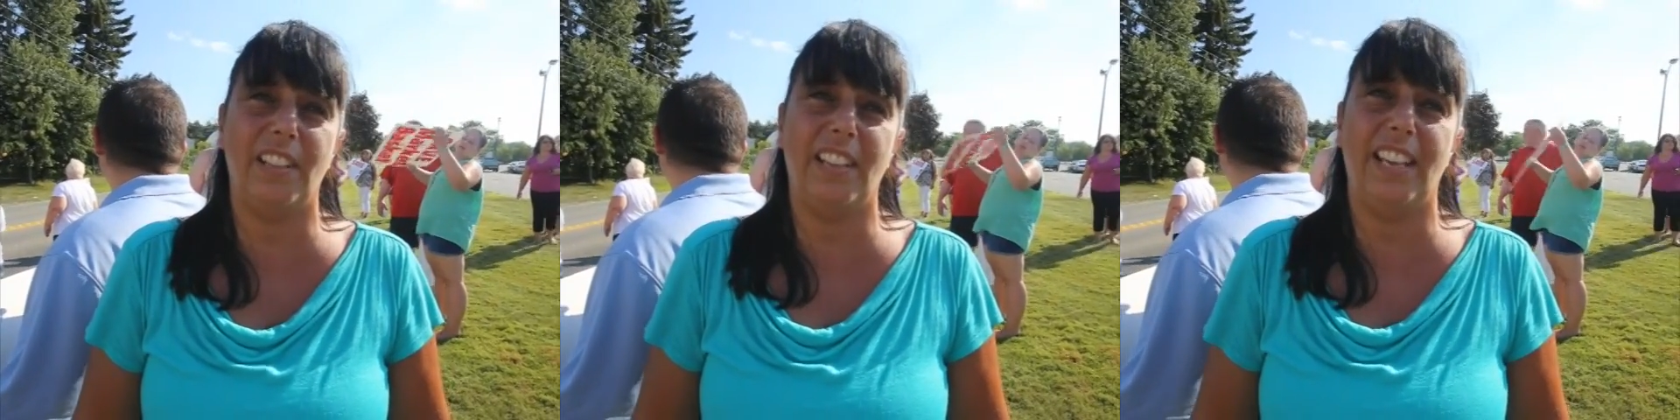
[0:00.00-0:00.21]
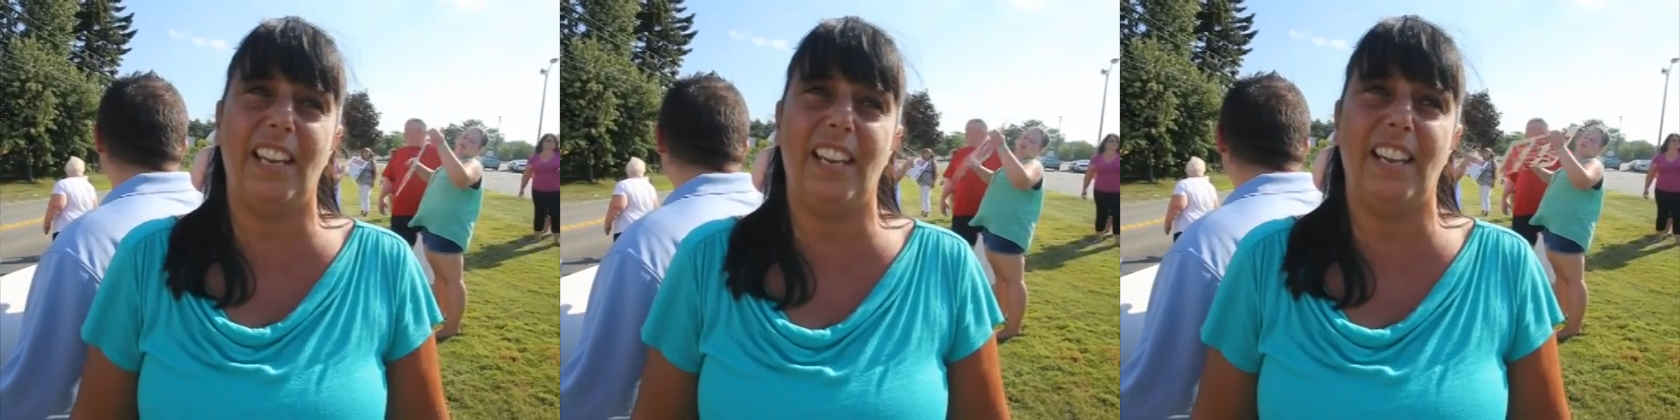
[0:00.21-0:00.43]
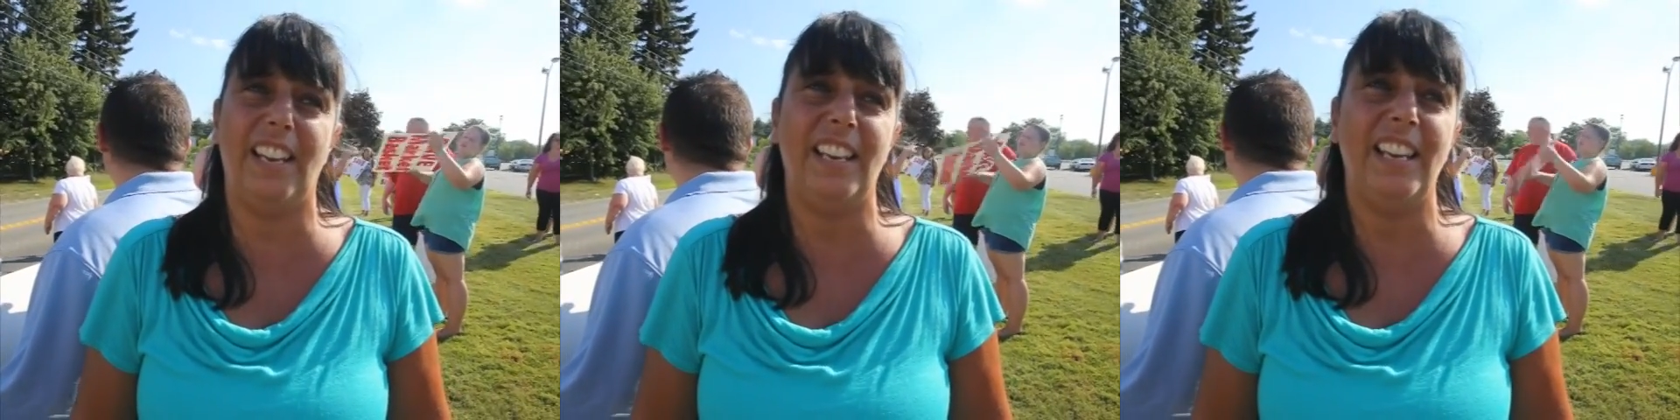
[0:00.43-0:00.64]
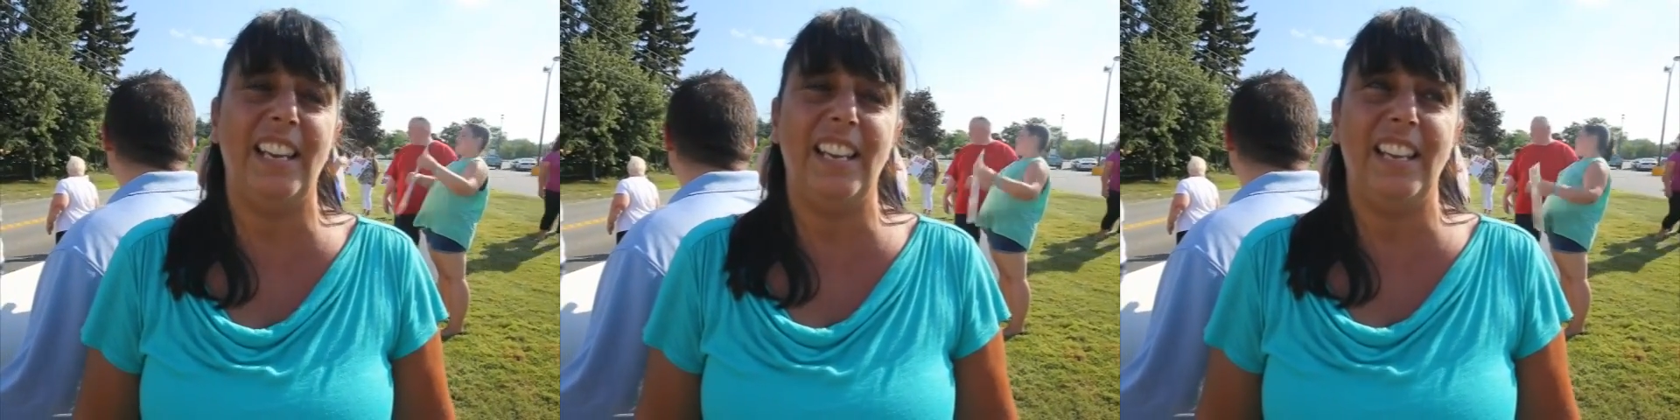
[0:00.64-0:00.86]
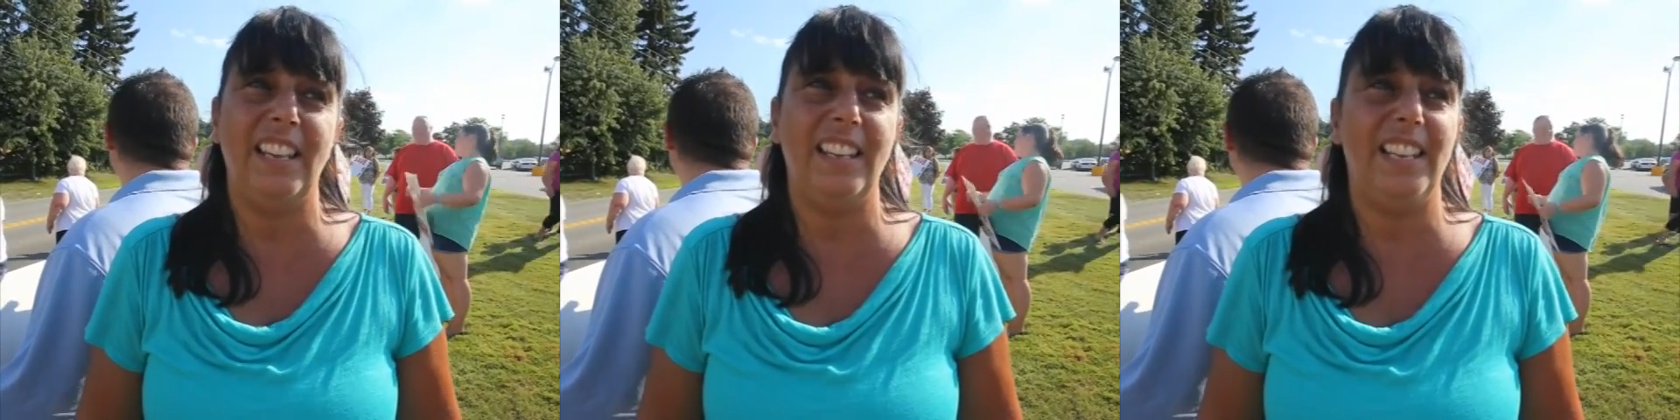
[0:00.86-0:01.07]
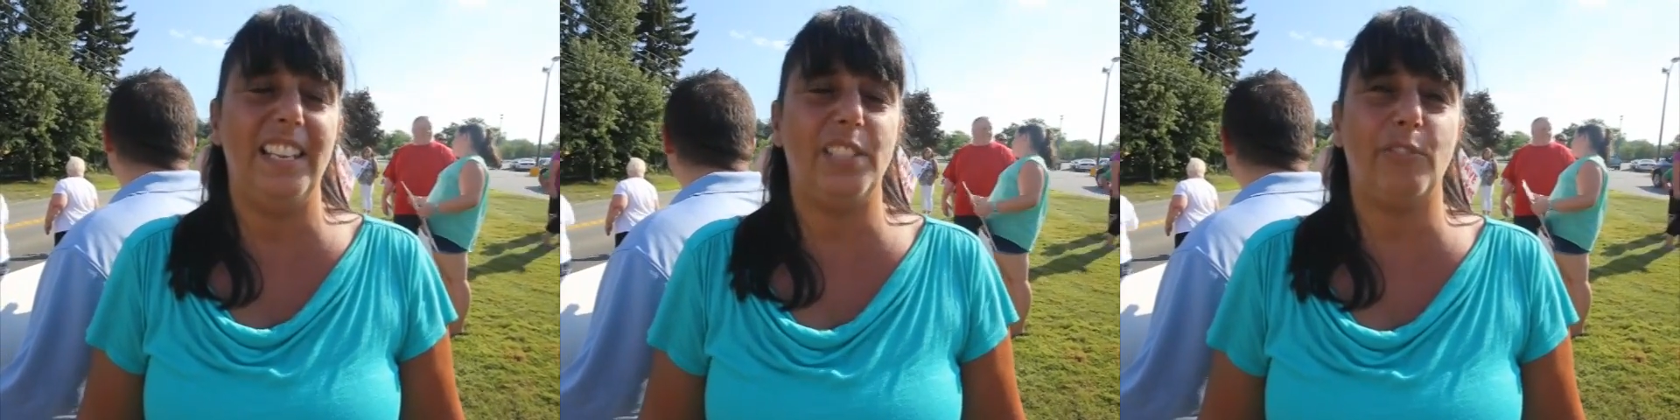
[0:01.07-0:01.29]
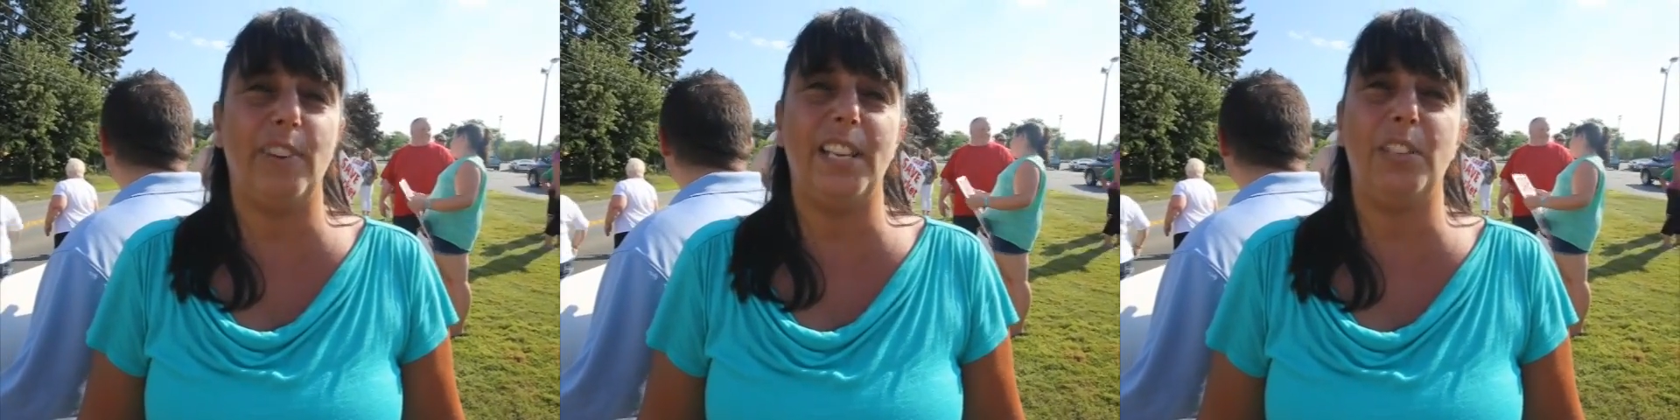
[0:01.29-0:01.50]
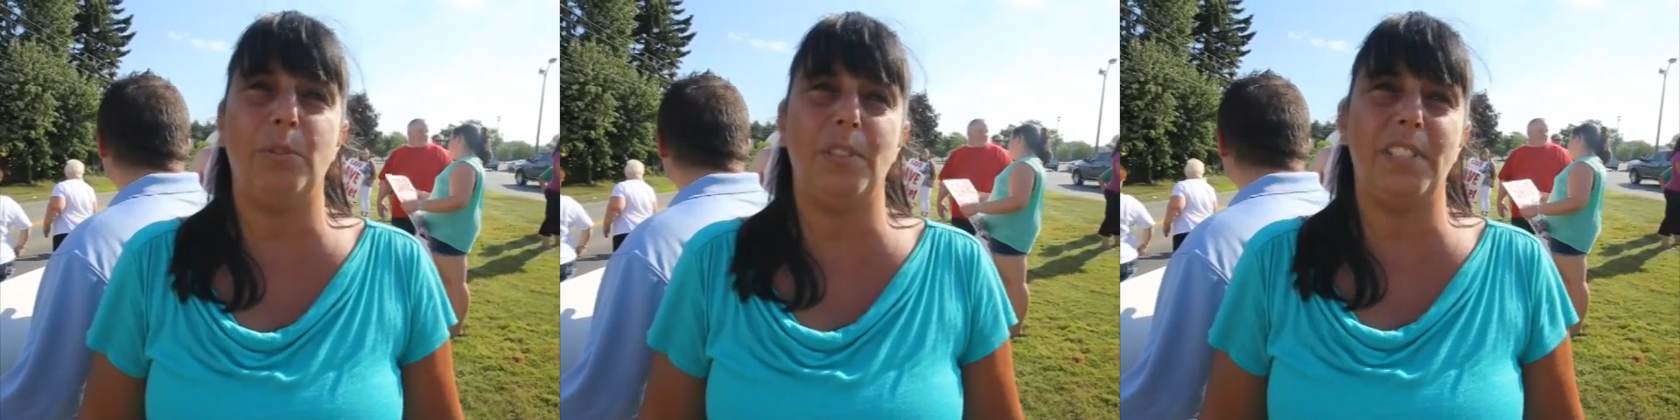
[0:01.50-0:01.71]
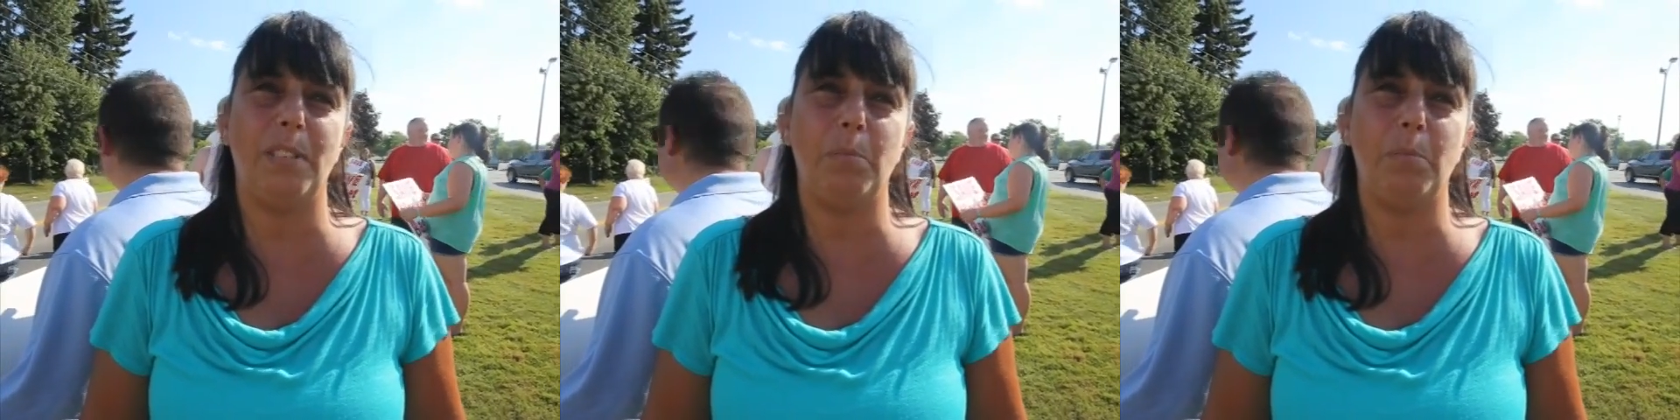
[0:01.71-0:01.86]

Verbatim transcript: and he's great to his